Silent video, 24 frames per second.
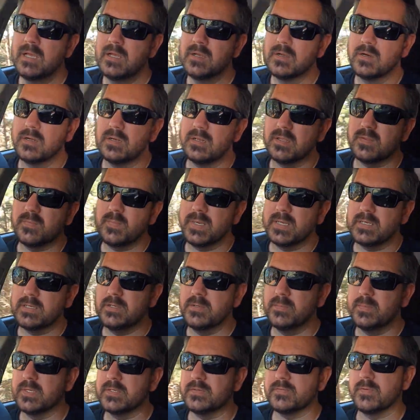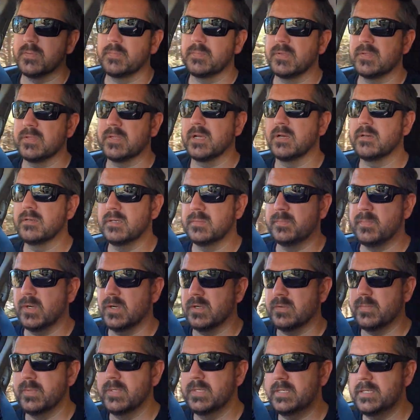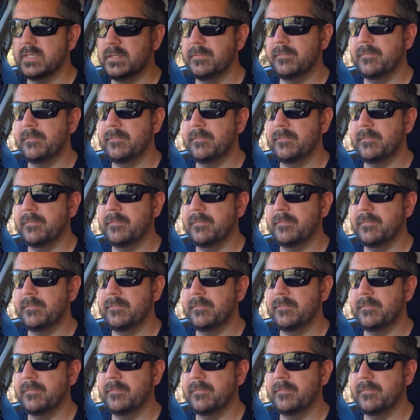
can't expect too much from the sound department.